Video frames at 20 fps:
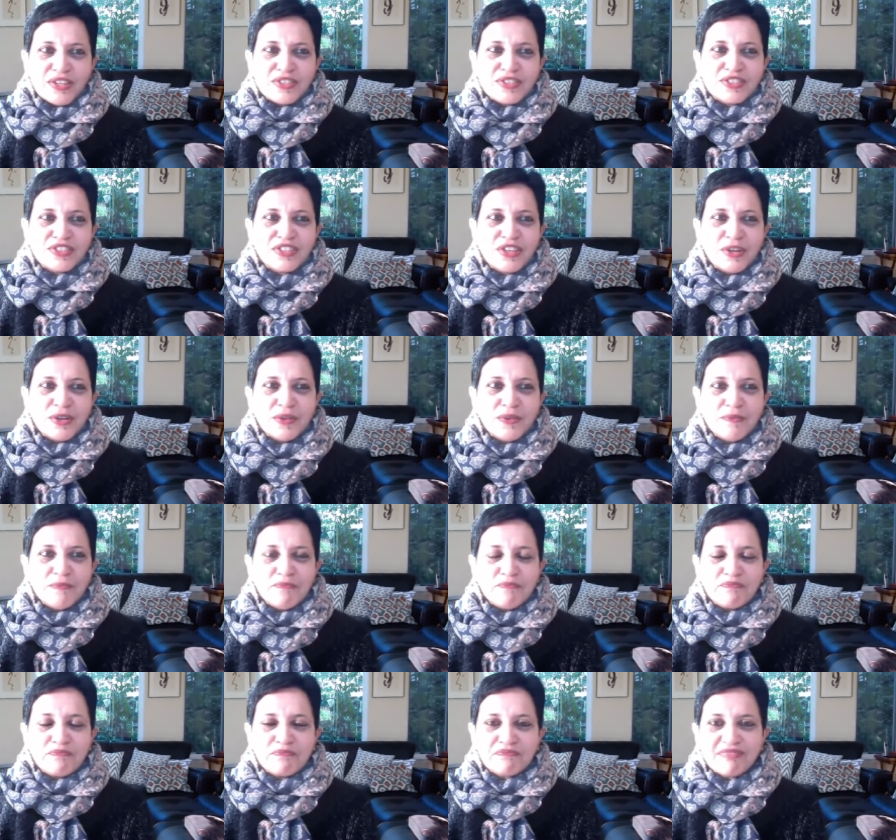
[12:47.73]

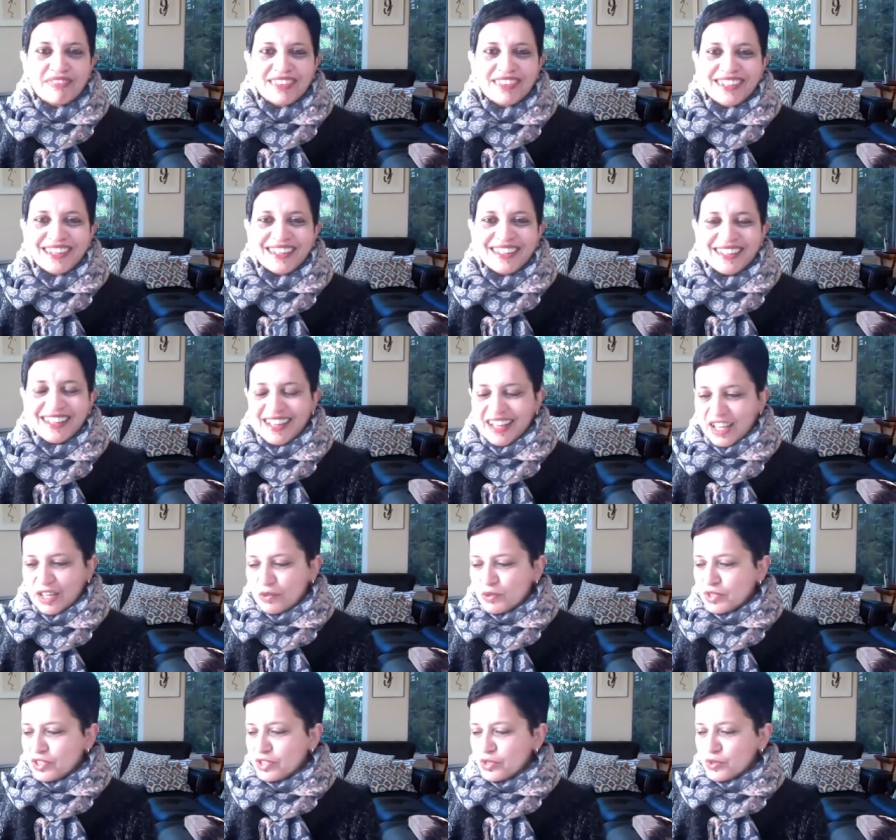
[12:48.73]
So
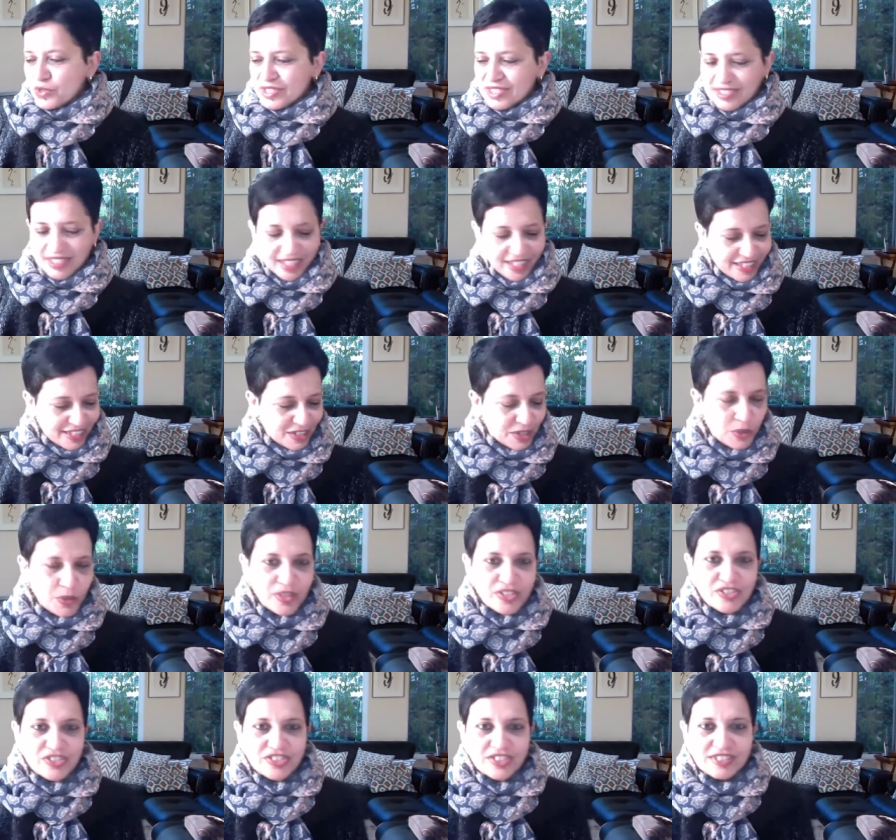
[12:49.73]
I will do a second
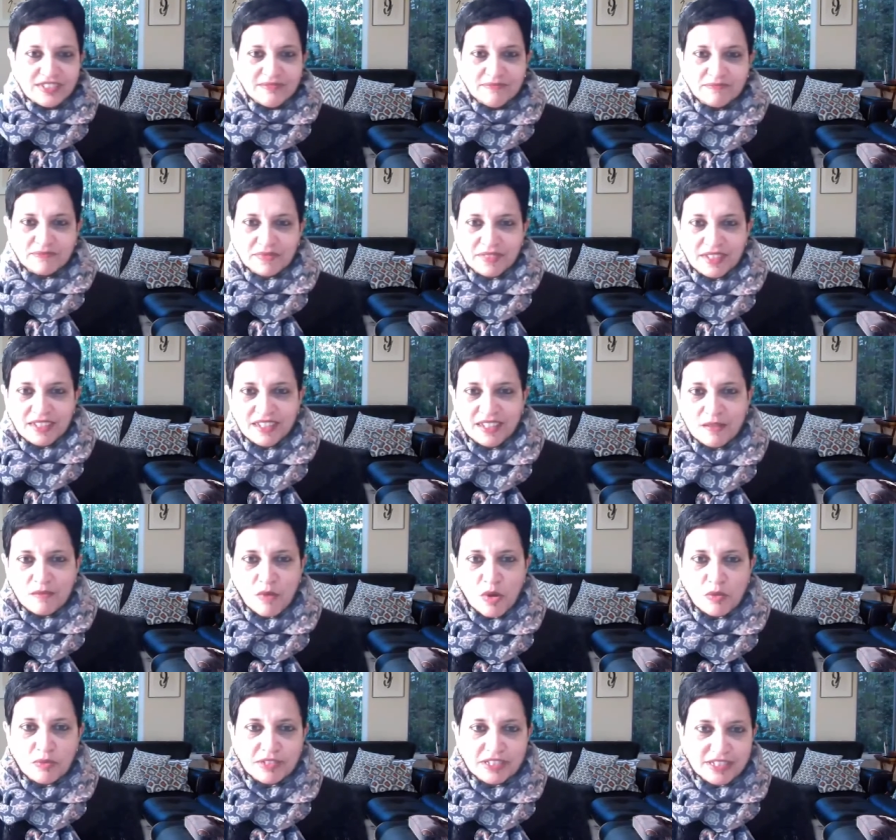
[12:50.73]
question in a
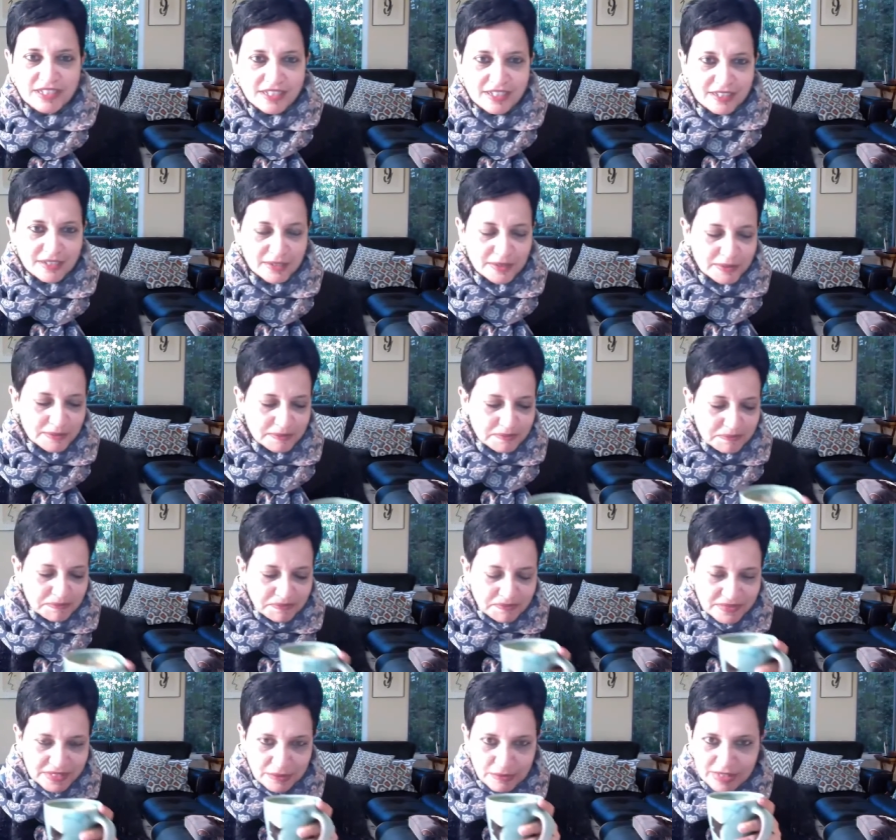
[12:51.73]
moment.
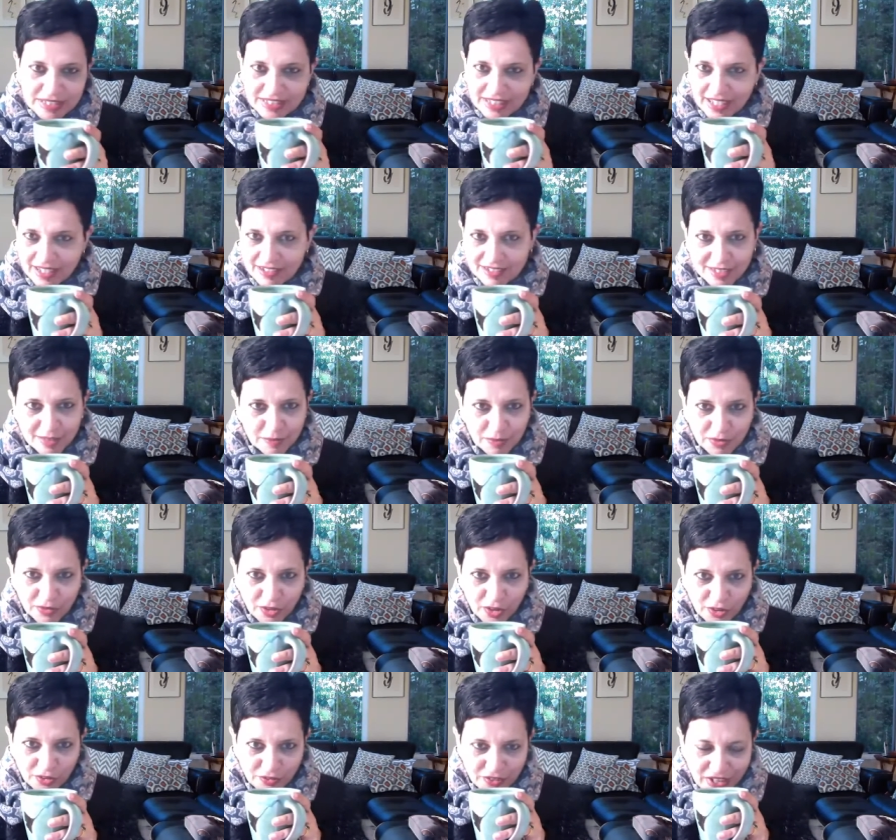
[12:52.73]
Let me just get a sip of
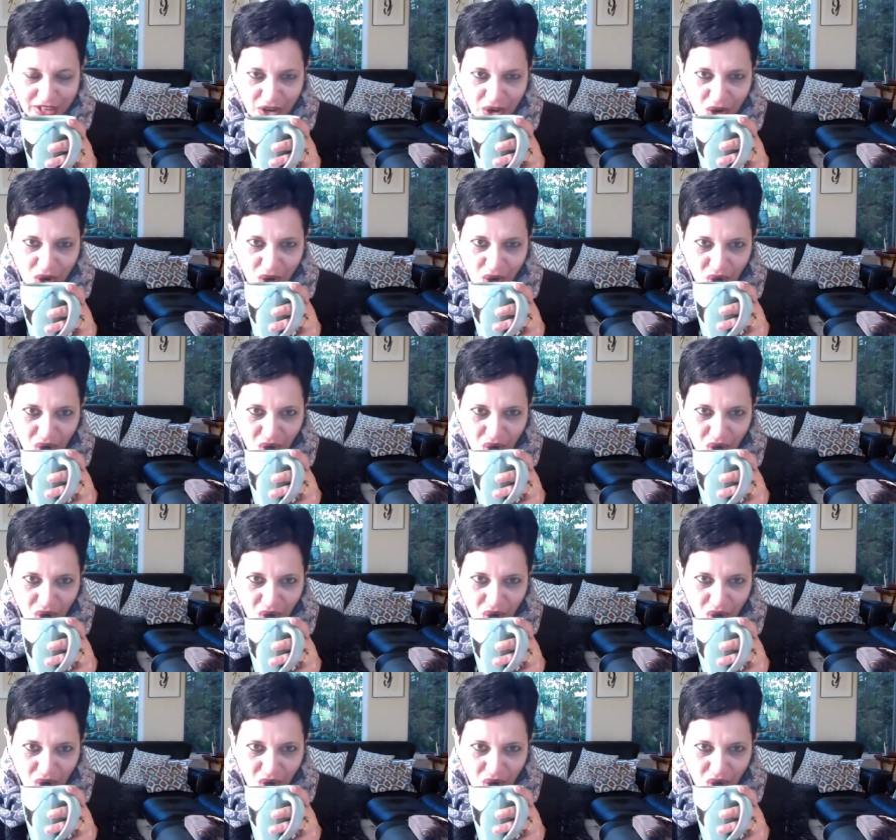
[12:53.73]
coffee.